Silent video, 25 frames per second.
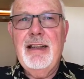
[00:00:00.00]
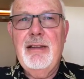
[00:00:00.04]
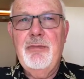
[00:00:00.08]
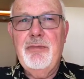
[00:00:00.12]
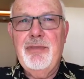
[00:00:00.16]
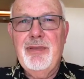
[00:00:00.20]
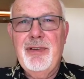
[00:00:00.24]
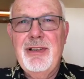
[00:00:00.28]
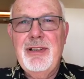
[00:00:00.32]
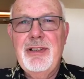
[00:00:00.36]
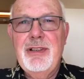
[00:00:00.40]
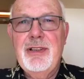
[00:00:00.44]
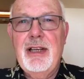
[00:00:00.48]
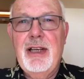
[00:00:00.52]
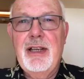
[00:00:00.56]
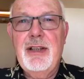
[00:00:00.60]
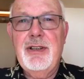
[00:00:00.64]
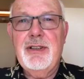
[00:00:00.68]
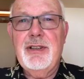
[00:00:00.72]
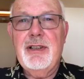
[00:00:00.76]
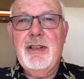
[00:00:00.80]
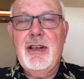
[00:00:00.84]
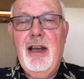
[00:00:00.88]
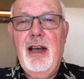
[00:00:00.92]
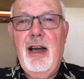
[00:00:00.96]

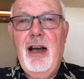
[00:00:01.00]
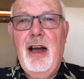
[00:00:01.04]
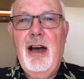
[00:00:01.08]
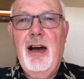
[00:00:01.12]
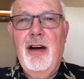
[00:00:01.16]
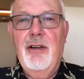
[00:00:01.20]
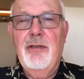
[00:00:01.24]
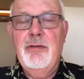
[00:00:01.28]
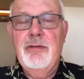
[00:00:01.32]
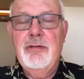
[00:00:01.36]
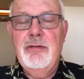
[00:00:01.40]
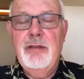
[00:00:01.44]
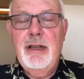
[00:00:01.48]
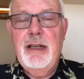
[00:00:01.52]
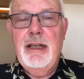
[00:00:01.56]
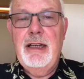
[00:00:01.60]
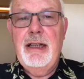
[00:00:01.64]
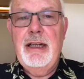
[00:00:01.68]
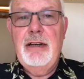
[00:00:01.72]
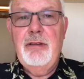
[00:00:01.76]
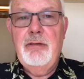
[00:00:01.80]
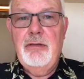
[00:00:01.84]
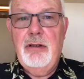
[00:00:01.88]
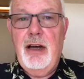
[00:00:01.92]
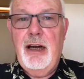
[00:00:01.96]
Princess are
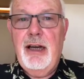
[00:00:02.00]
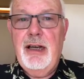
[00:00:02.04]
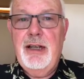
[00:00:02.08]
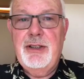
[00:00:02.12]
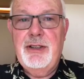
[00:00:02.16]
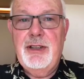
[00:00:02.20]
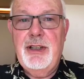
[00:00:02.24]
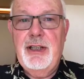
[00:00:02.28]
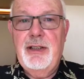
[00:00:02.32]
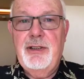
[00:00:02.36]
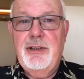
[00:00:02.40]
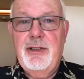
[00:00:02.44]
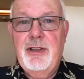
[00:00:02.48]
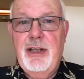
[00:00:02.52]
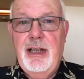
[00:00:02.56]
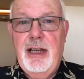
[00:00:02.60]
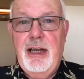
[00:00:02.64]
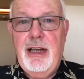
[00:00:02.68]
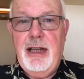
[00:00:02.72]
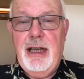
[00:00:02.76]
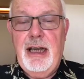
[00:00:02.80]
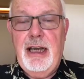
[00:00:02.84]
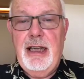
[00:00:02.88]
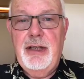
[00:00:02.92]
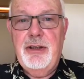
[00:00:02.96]
really rising to the
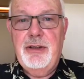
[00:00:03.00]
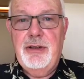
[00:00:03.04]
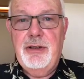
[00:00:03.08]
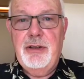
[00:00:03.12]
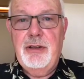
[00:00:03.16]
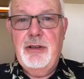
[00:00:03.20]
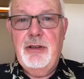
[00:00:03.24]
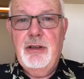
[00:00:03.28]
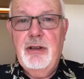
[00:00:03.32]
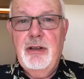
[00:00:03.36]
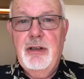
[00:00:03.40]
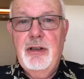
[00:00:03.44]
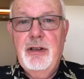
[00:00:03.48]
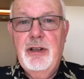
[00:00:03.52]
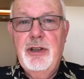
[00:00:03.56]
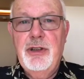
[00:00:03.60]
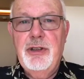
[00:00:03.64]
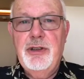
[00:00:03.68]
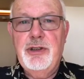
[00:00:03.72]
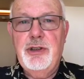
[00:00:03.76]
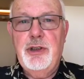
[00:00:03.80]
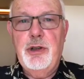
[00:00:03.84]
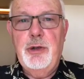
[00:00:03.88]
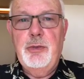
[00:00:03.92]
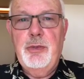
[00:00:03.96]
occasion
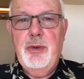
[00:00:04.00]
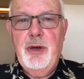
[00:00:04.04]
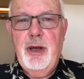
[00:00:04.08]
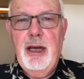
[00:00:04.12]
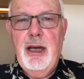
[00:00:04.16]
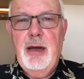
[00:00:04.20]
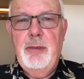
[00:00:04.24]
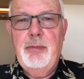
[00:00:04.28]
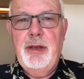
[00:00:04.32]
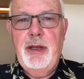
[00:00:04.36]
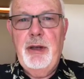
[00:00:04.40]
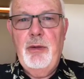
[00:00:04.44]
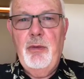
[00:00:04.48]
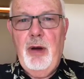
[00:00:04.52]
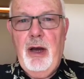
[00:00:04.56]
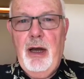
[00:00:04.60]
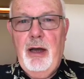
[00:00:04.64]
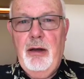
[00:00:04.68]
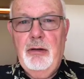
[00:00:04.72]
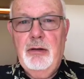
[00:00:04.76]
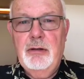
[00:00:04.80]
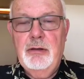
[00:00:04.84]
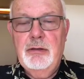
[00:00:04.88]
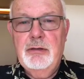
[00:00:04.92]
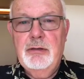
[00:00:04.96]
superbly
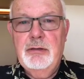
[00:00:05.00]
well.